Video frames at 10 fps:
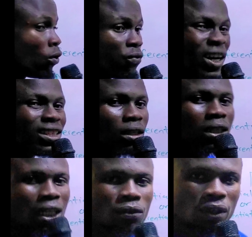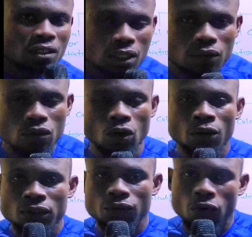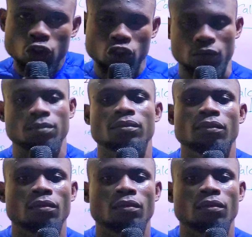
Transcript: or find the derivatives of the function.